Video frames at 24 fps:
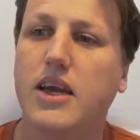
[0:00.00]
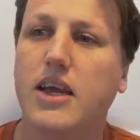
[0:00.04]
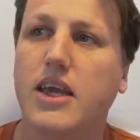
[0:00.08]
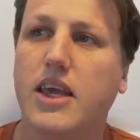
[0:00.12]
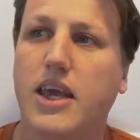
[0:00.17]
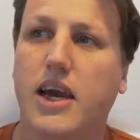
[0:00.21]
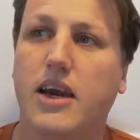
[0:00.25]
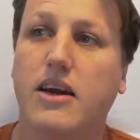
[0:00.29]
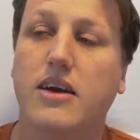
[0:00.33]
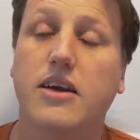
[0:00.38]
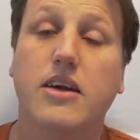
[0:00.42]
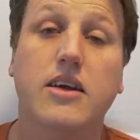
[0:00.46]

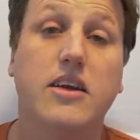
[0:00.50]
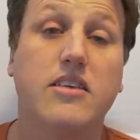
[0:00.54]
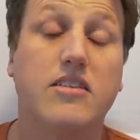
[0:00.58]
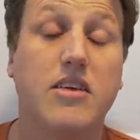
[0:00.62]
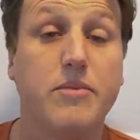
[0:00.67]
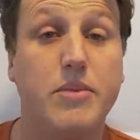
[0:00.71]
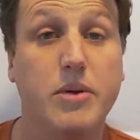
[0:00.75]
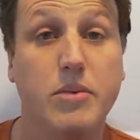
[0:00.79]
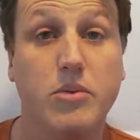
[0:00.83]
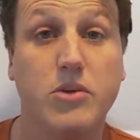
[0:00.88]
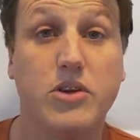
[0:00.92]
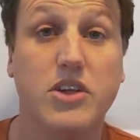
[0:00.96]
Yeah.
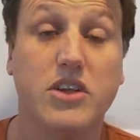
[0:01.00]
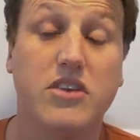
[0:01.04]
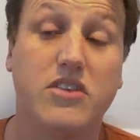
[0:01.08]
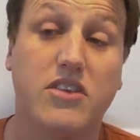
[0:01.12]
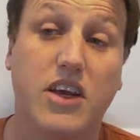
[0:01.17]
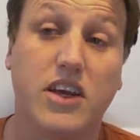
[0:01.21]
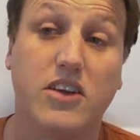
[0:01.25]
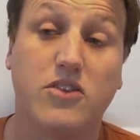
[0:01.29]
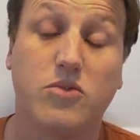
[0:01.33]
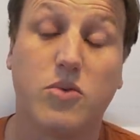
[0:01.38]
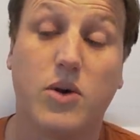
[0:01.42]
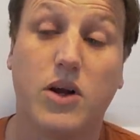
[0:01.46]
Some people did
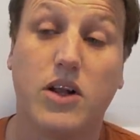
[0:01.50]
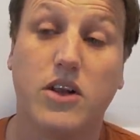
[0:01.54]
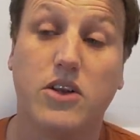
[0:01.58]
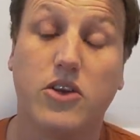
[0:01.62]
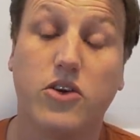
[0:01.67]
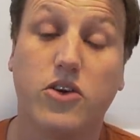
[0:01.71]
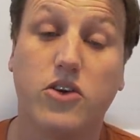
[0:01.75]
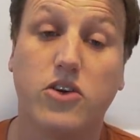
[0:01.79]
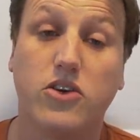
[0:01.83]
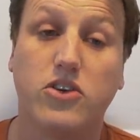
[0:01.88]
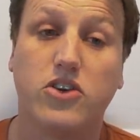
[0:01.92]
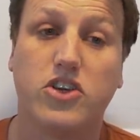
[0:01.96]
say as well,
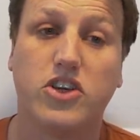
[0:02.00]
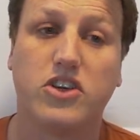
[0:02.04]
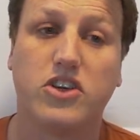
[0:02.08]
you could